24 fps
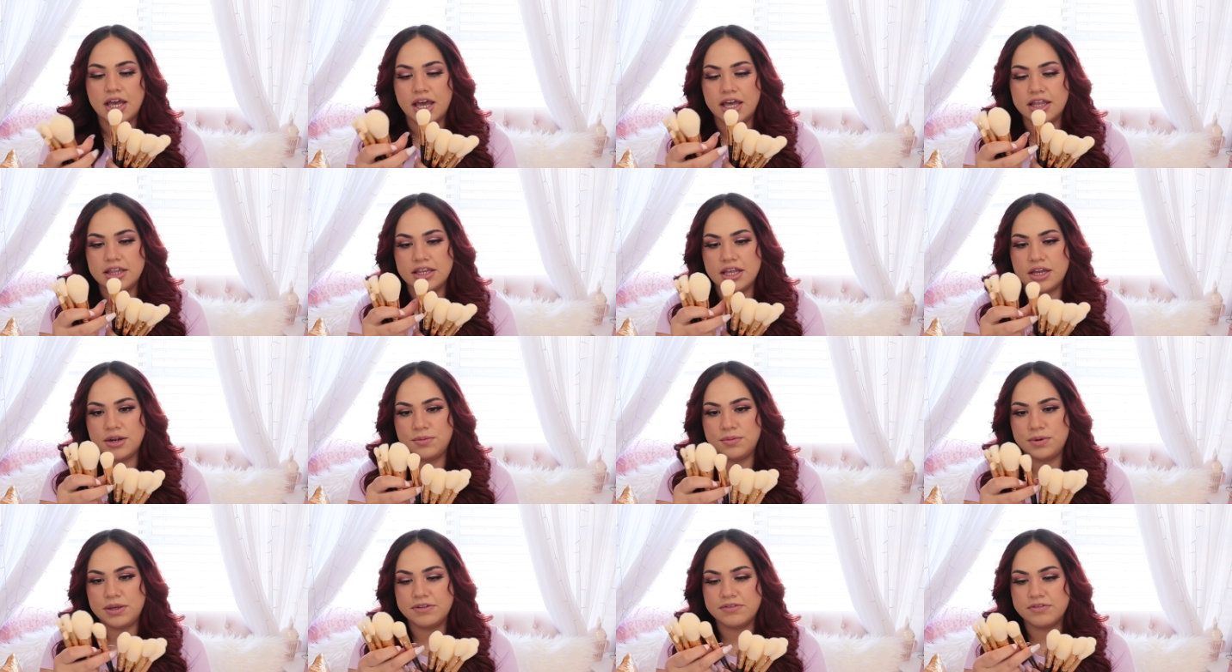And
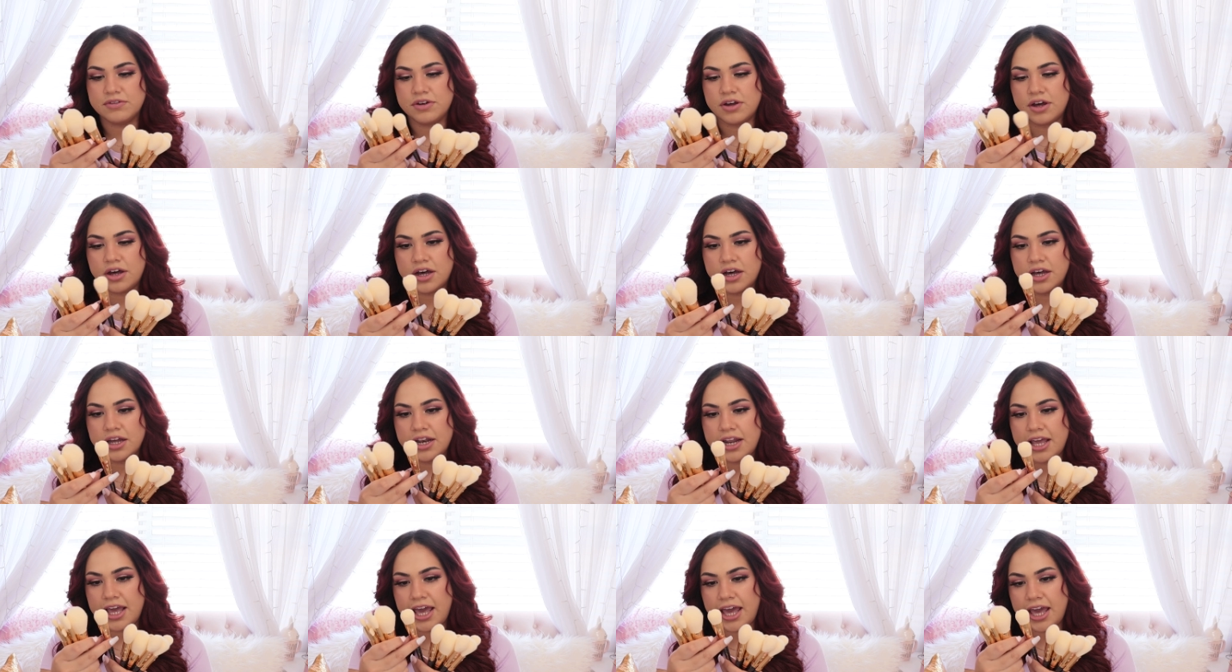then we've
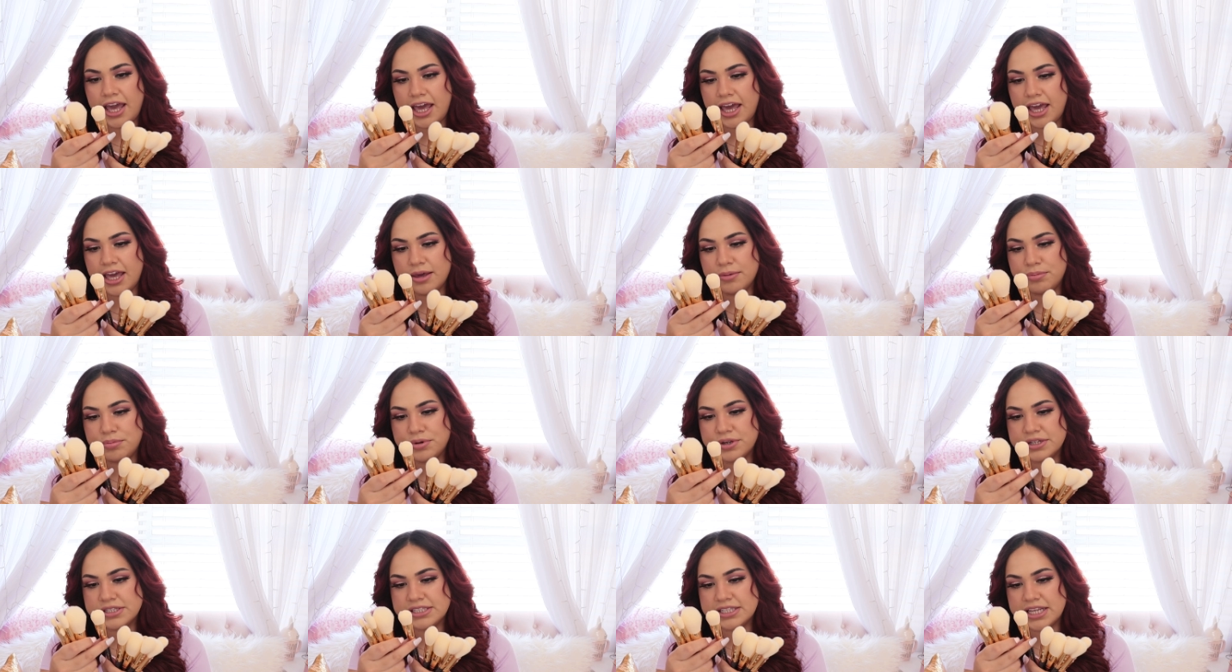got a
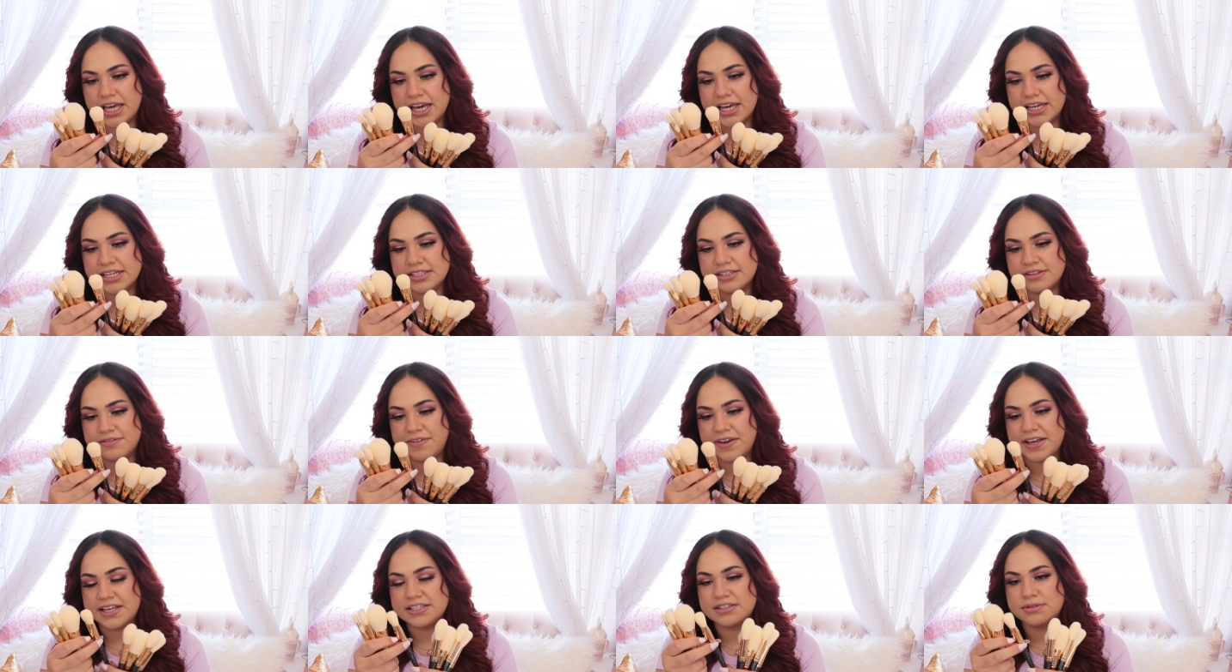
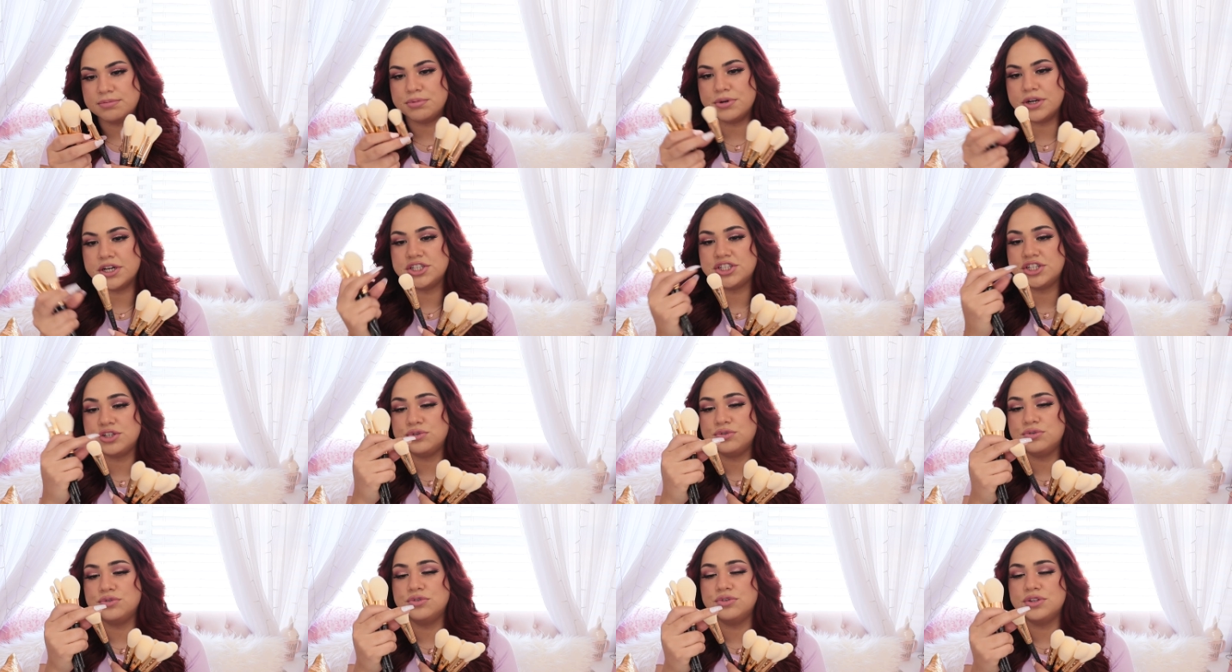precise face
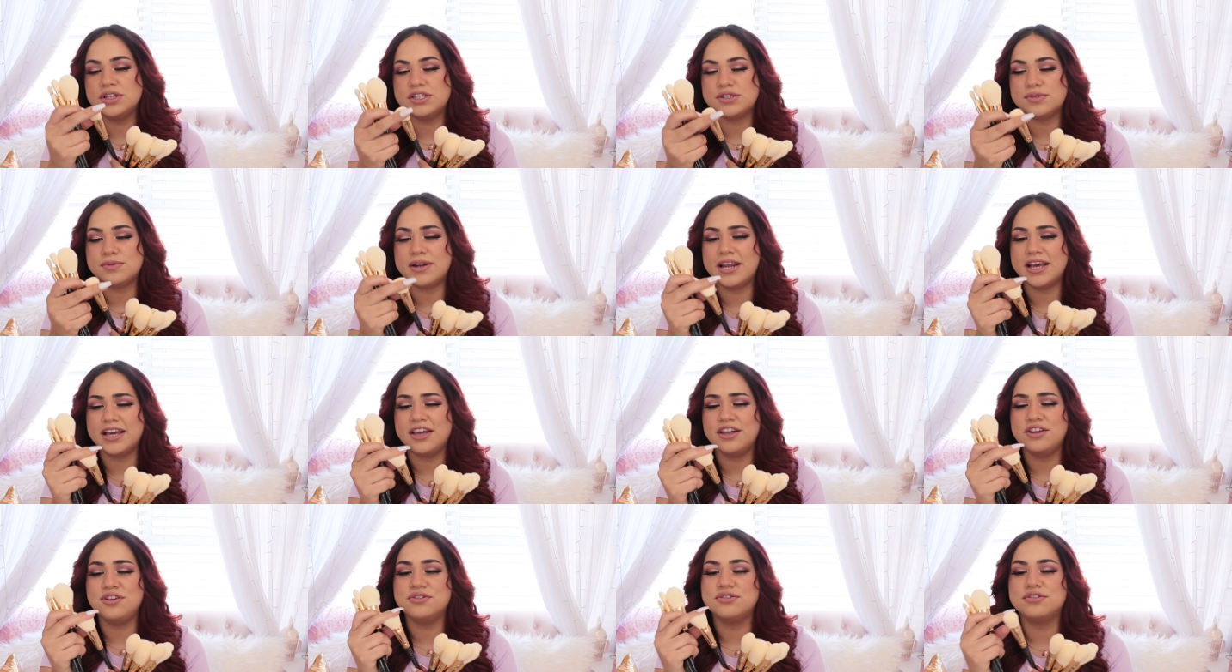brush. Ooh, this one
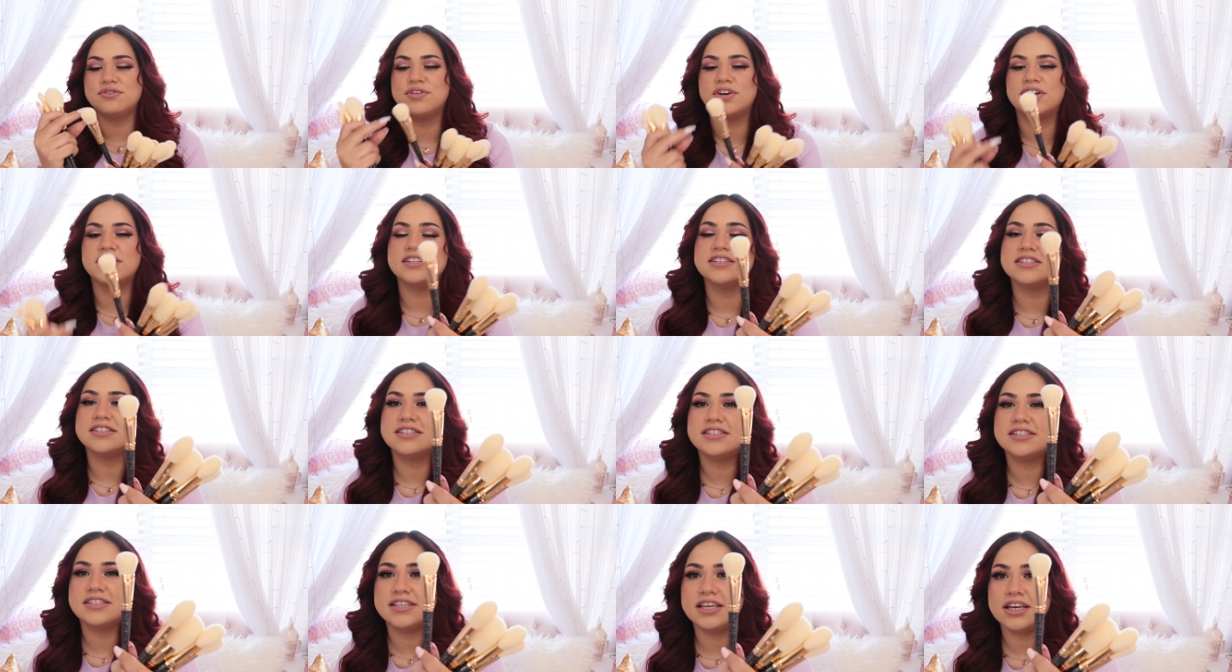I can use for
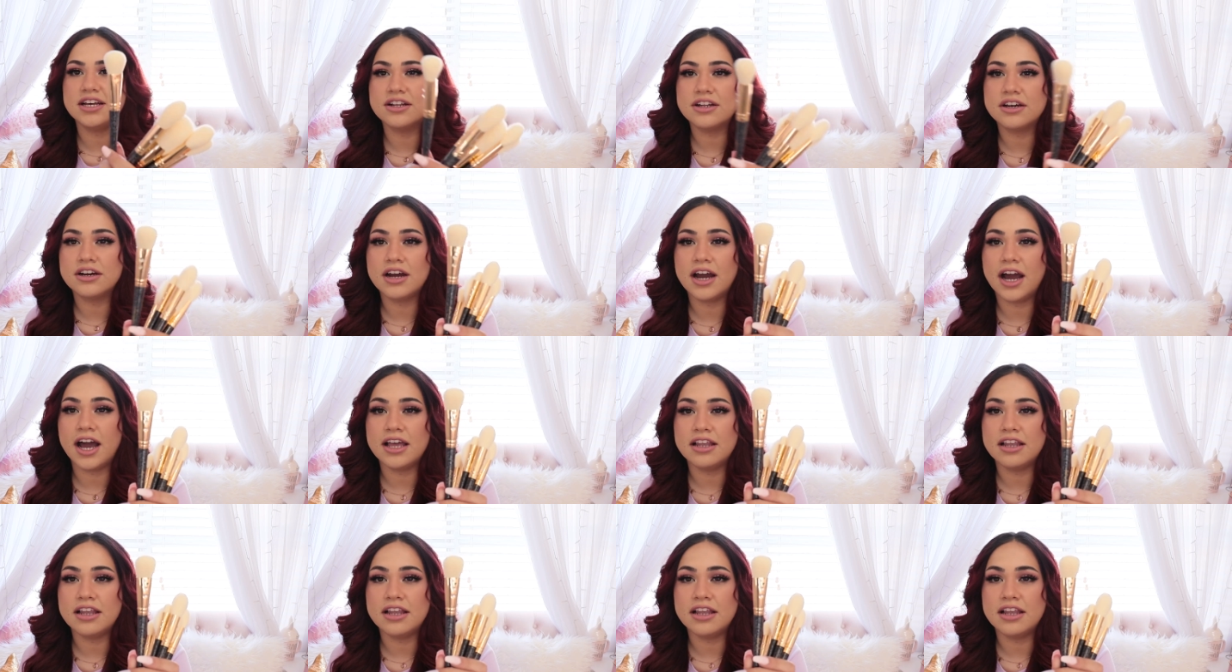concealer.